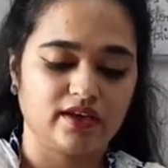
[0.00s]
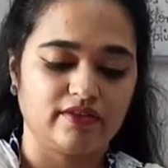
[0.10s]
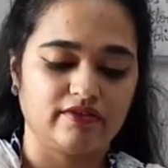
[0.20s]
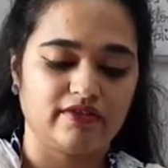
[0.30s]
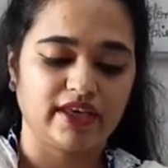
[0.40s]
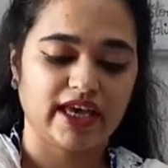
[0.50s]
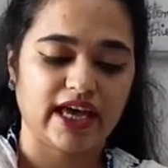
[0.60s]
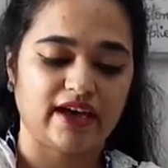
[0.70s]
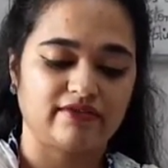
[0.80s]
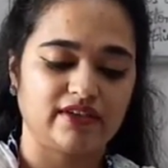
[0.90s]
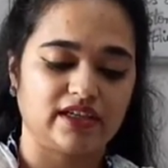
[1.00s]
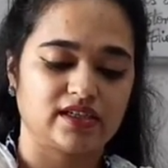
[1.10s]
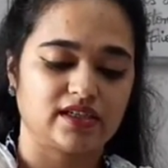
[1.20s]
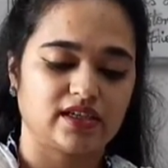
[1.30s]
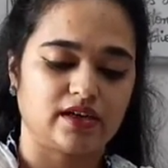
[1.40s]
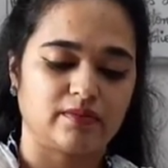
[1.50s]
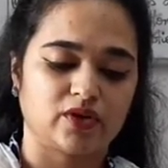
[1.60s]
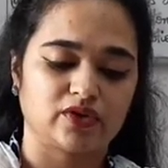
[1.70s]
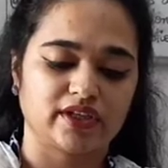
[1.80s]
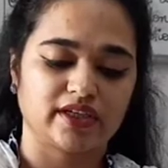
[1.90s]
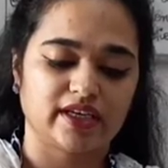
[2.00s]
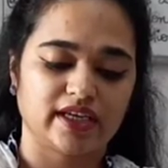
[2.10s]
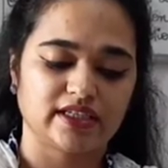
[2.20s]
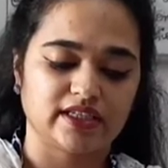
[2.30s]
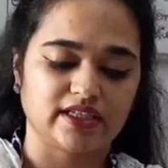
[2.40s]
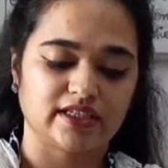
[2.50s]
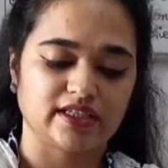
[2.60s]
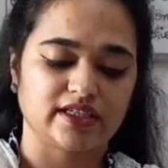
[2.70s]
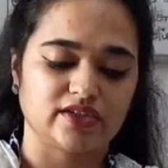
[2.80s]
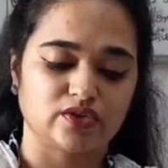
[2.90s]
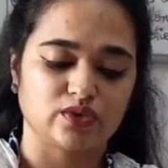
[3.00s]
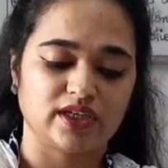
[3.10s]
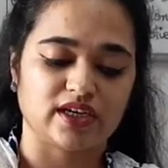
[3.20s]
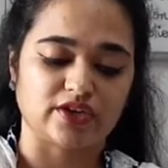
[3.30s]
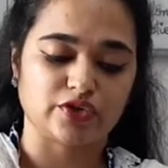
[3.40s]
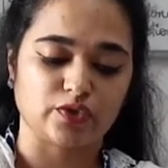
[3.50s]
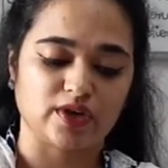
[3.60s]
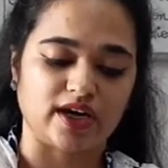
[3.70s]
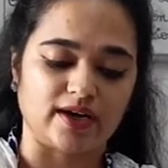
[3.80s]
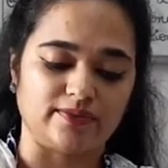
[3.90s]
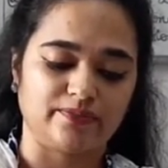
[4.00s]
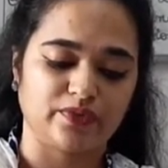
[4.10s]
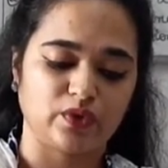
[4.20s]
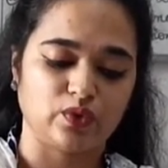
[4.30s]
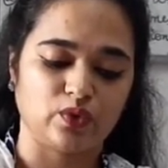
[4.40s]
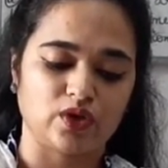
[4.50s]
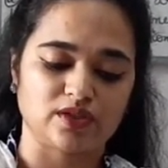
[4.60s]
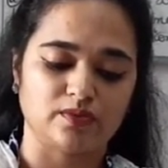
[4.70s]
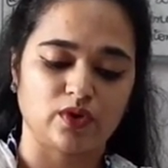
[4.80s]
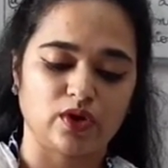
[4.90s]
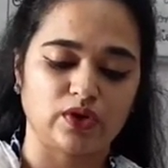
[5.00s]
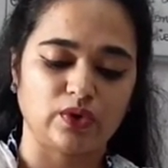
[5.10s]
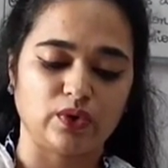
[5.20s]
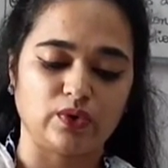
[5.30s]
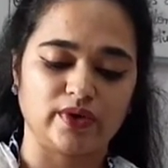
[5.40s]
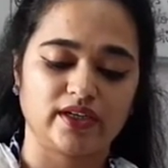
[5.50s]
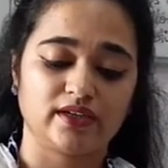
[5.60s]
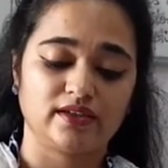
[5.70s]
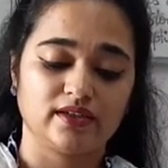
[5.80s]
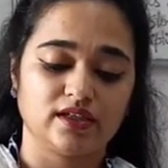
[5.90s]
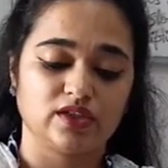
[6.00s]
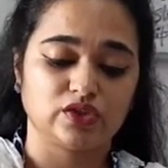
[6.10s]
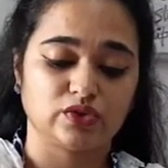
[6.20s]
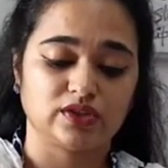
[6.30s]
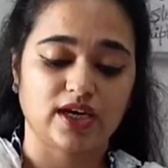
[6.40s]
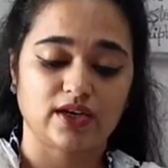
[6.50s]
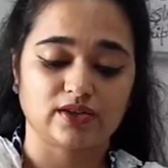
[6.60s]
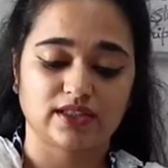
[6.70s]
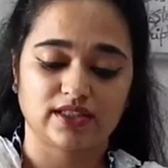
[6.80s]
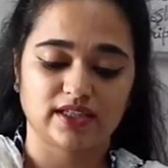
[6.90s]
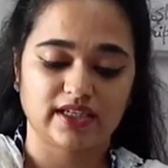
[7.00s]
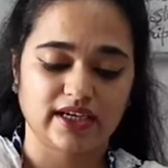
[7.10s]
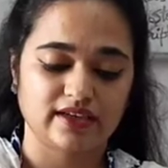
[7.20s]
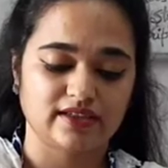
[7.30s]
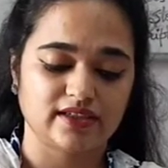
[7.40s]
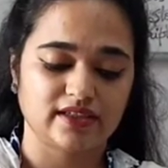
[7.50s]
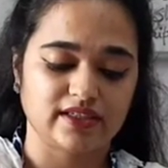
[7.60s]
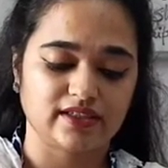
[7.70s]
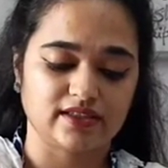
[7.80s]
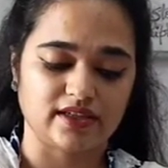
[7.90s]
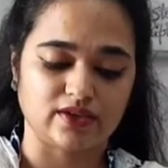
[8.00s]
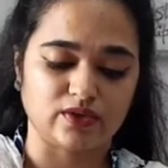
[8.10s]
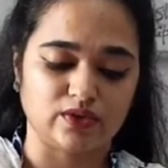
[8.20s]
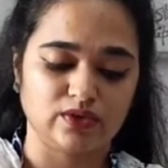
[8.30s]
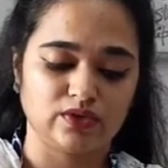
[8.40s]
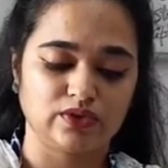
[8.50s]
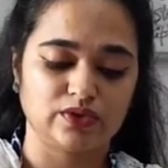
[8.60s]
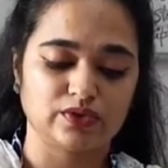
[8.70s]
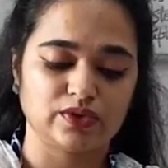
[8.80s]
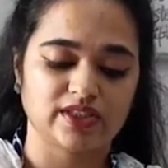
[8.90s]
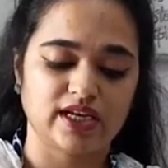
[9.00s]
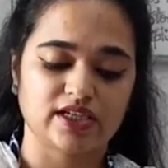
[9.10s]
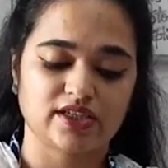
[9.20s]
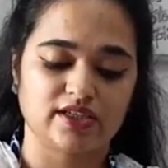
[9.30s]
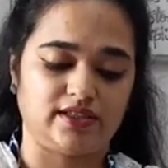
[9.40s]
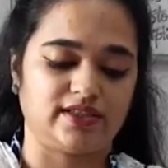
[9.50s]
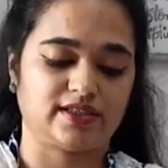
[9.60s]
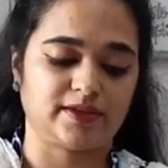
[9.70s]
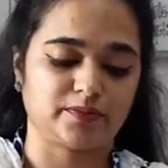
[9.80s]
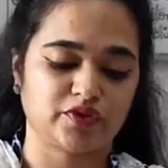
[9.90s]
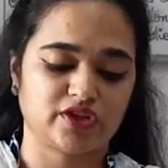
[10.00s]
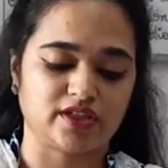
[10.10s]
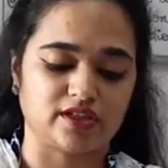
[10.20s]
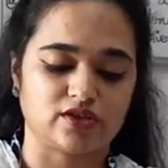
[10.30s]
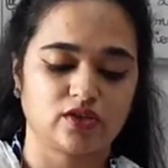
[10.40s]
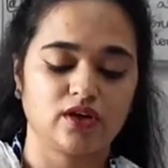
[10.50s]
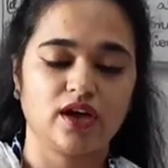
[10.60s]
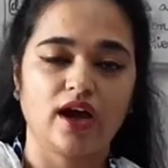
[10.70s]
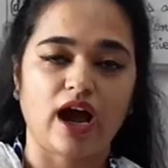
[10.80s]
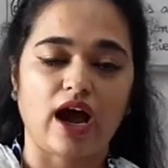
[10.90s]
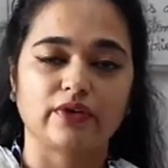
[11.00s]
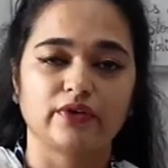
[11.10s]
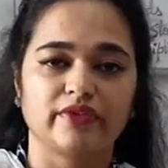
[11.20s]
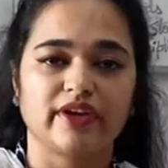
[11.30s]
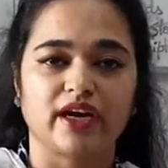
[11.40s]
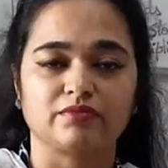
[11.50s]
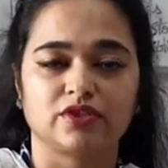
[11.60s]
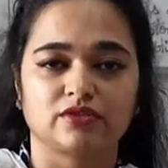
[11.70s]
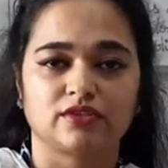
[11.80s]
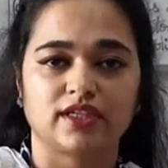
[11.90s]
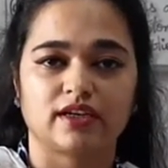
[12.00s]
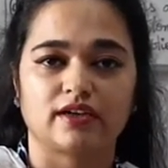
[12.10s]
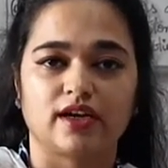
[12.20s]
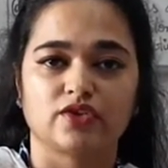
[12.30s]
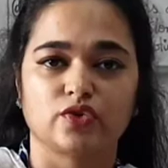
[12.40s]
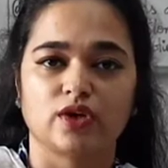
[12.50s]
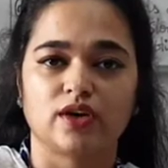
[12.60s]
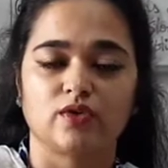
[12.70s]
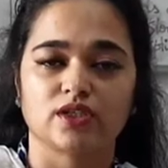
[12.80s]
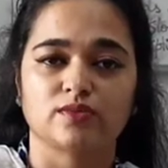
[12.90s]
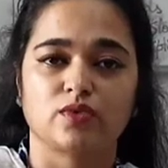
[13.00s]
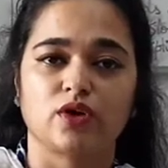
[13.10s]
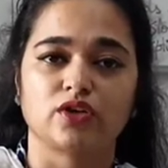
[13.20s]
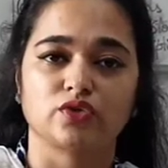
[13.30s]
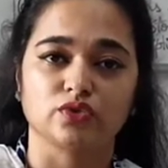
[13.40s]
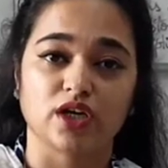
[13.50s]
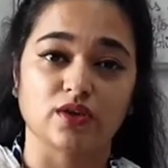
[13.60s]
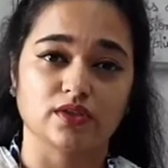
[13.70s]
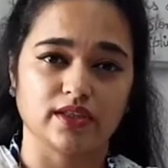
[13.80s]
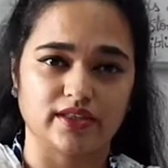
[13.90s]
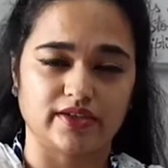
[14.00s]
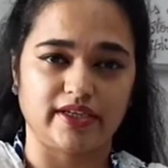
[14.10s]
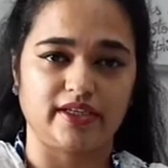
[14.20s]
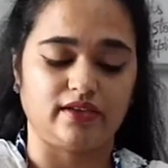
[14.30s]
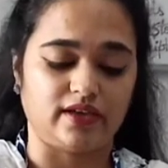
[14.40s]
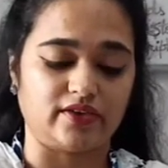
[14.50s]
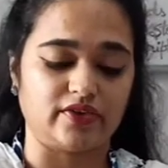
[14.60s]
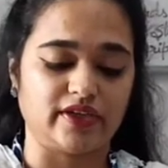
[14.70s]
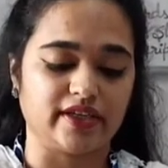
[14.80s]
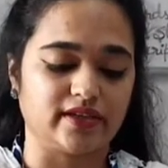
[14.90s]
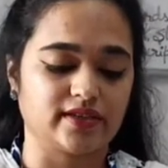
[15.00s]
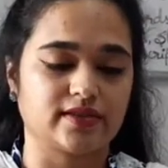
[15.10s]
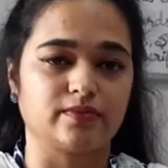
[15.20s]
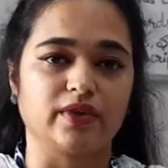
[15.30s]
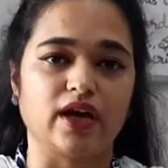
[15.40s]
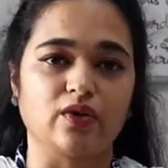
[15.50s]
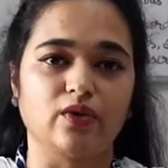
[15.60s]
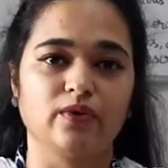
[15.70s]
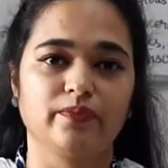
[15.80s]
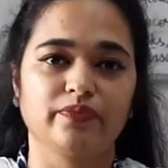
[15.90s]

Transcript: We have learnt about the great Indian ruler Ashoka, who was born over 2300 years ago through such inscription. So how did we come to know that Ashoka was born 2300 years ago?